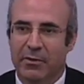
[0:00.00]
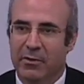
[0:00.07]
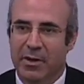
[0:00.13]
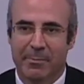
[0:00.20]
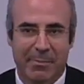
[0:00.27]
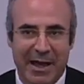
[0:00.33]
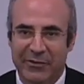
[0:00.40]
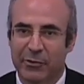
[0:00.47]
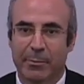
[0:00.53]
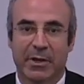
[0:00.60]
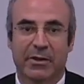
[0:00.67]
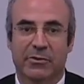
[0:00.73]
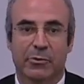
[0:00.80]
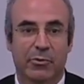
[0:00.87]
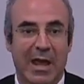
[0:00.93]

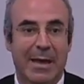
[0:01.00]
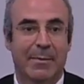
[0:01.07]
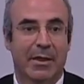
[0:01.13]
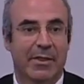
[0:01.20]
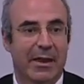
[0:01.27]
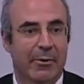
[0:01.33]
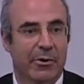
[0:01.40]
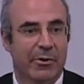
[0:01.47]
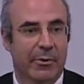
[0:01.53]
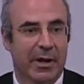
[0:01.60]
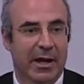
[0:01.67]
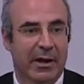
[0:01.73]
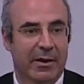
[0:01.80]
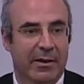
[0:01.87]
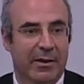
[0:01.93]
embezzlement, you name it, they were doing
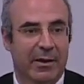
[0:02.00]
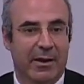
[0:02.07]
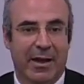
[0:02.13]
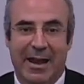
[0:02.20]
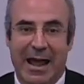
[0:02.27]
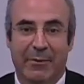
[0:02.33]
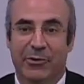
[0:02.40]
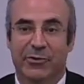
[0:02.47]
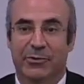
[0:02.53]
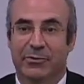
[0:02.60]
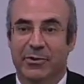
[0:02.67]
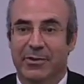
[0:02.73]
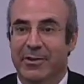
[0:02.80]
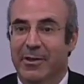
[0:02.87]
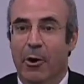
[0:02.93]
it. And I was
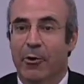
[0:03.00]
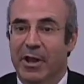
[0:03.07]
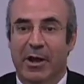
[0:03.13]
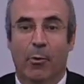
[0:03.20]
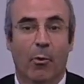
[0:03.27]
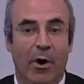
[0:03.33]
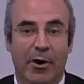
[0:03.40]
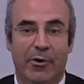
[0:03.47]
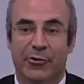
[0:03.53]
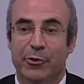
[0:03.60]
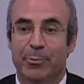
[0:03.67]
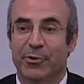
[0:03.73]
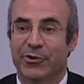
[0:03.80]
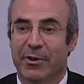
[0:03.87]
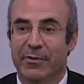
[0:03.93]
owning one or two
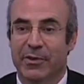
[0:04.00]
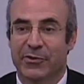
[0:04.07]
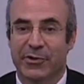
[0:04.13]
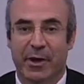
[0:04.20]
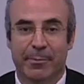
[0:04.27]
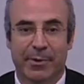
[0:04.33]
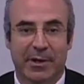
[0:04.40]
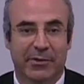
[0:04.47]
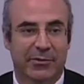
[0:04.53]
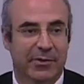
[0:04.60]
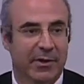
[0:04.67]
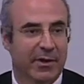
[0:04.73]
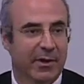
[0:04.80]
percent of these companies